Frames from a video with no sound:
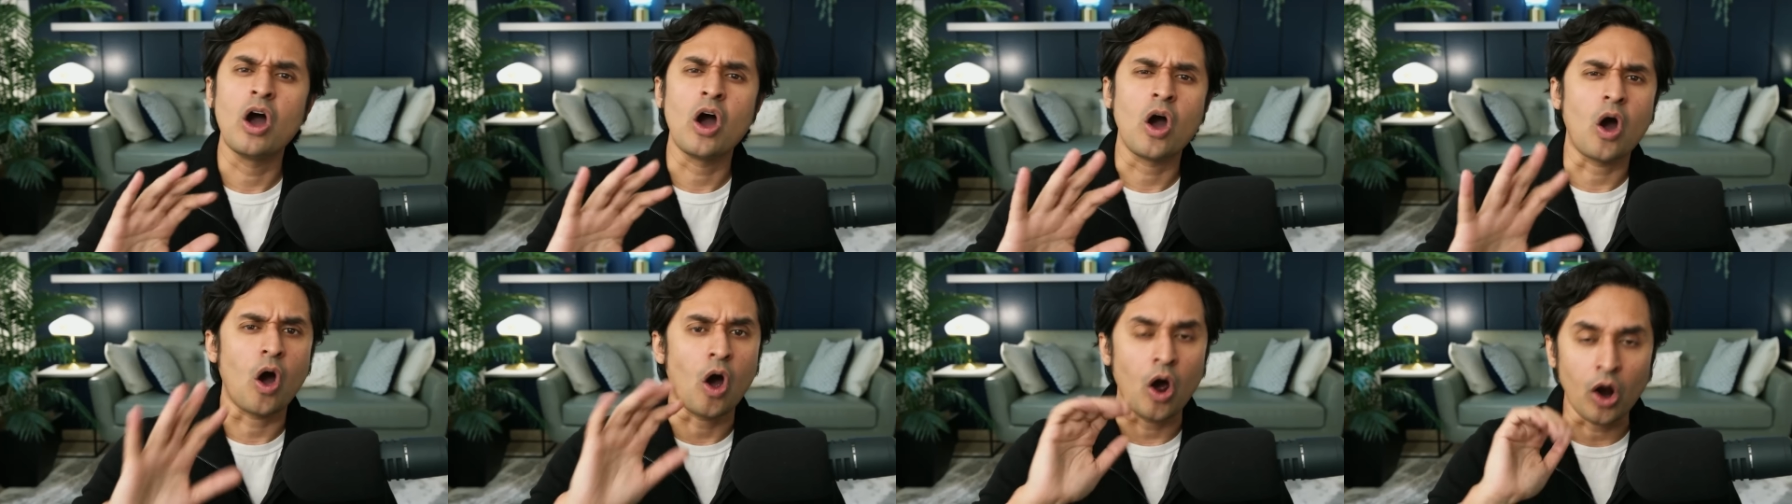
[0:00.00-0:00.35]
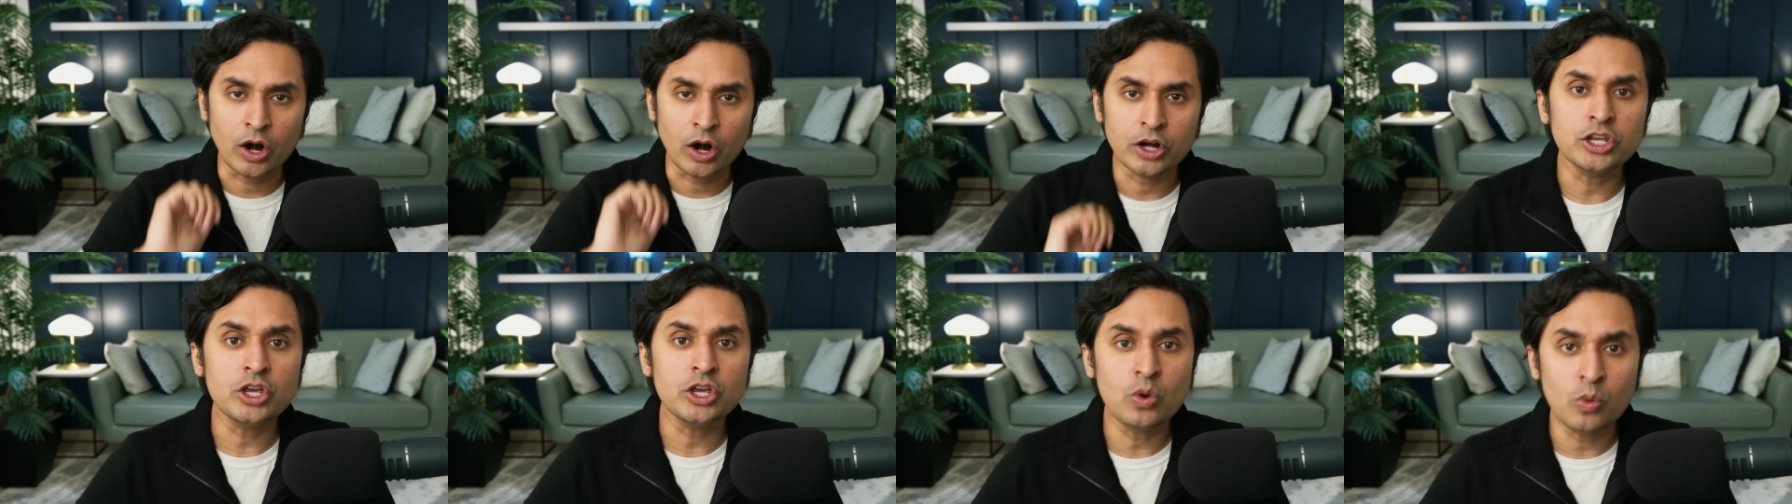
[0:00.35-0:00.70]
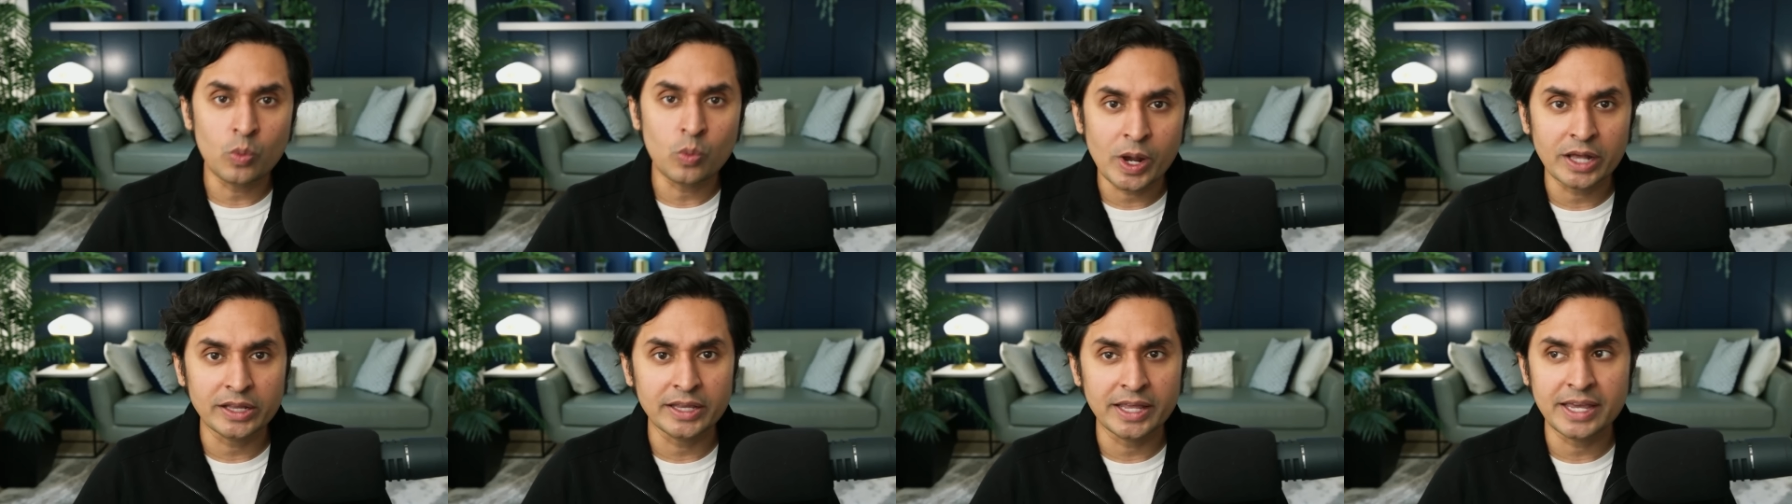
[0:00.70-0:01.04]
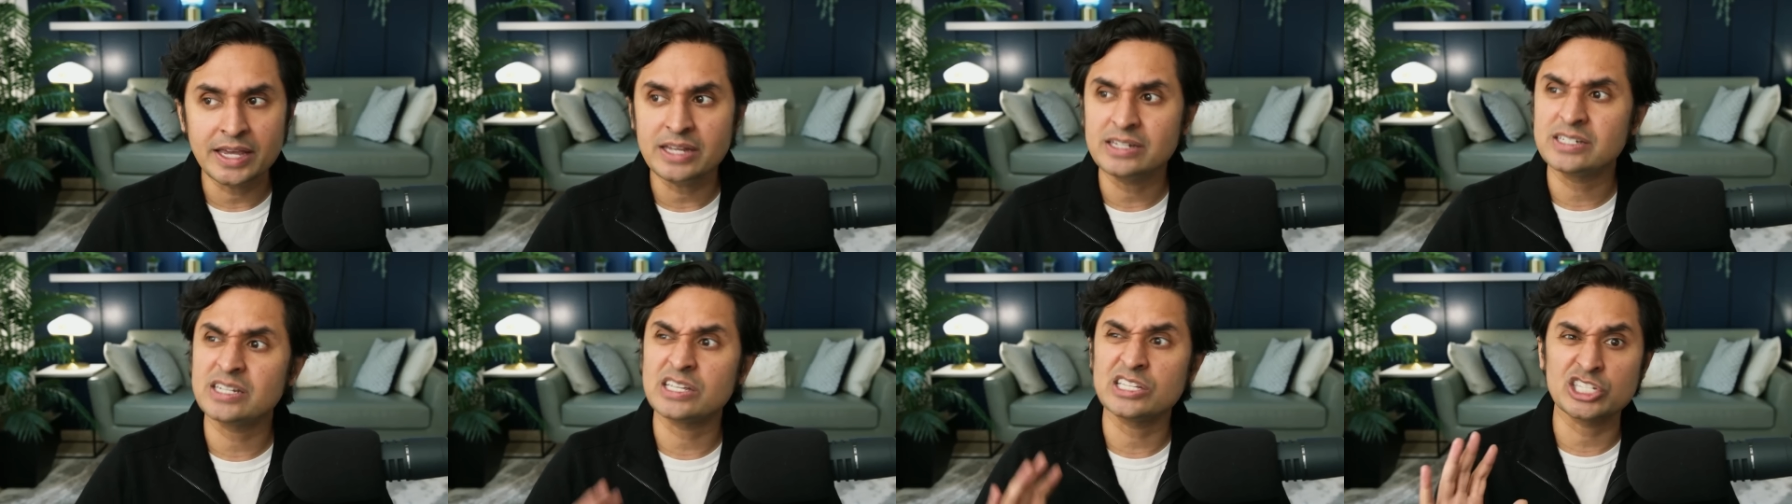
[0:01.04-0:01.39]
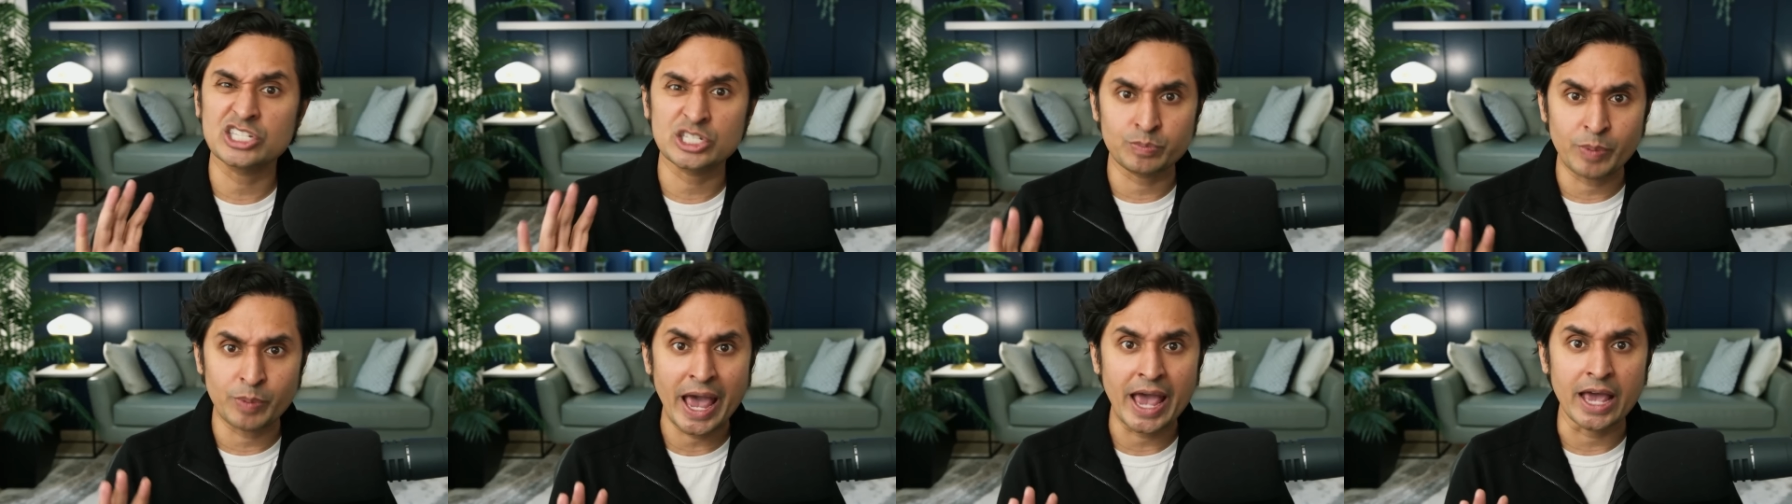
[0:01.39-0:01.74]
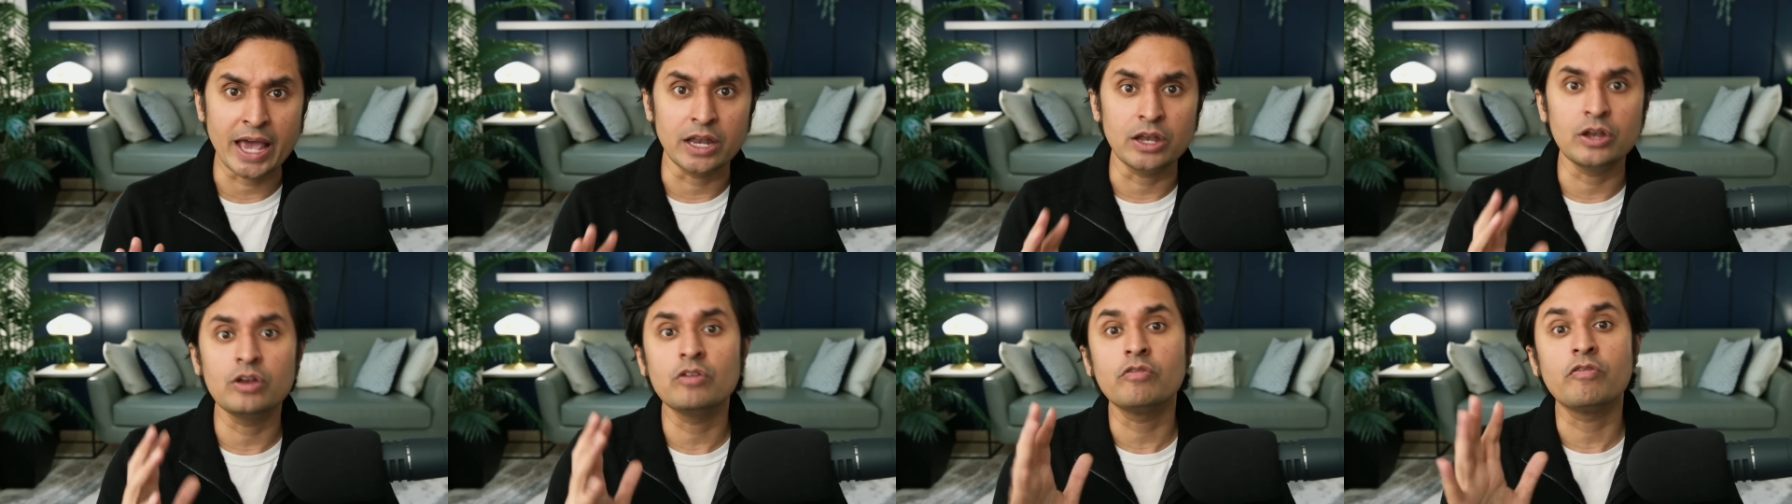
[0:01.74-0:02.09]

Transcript: Are you willing to spend